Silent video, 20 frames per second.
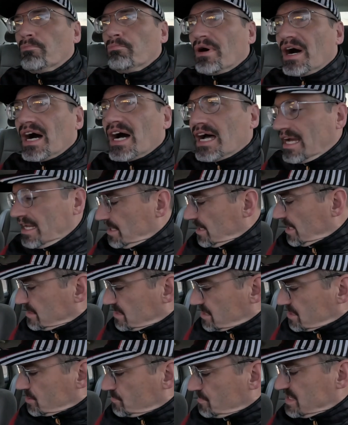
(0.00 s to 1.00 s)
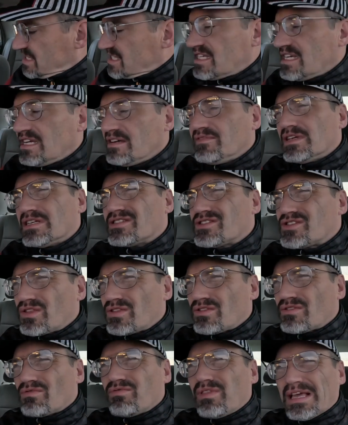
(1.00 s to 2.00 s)
But I just received it's
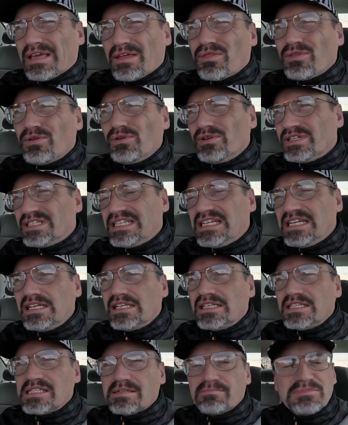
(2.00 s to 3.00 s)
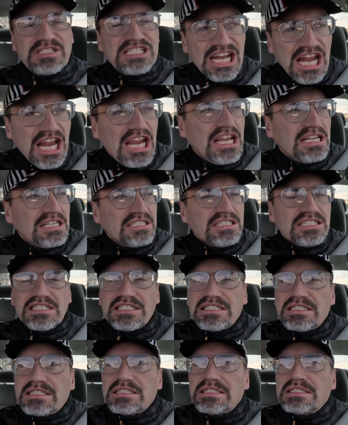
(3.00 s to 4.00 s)
like 13 and some change
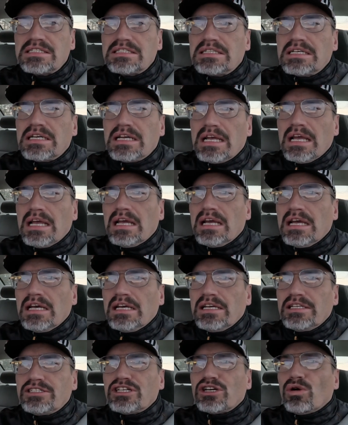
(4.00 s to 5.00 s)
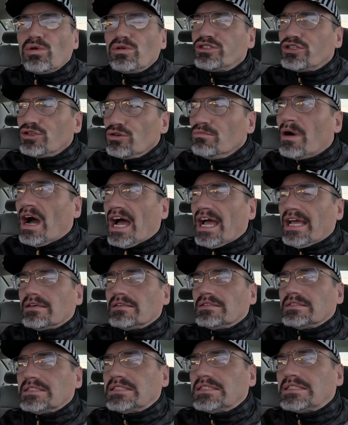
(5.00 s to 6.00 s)
to go two
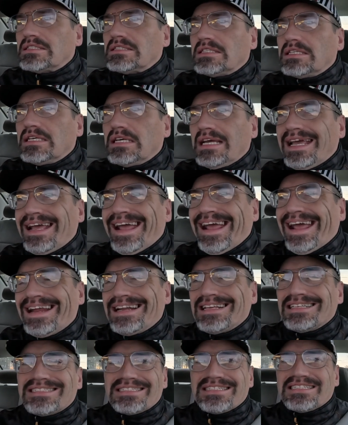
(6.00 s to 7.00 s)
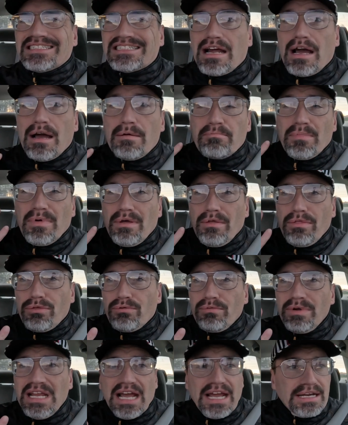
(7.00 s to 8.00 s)
miles and it's to shop
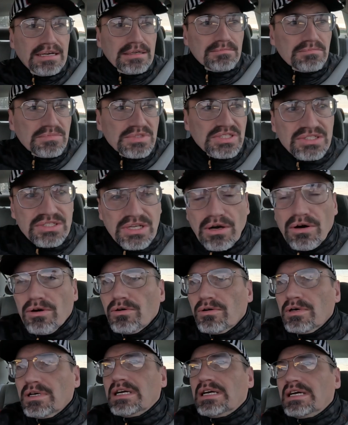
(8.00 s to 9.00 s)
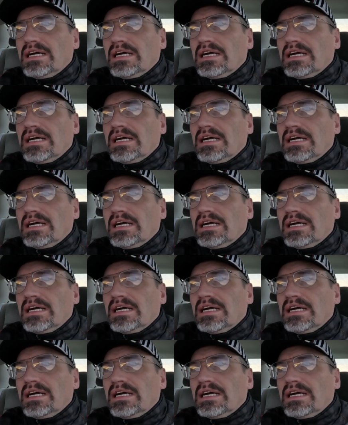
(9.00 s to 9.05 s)
three items. So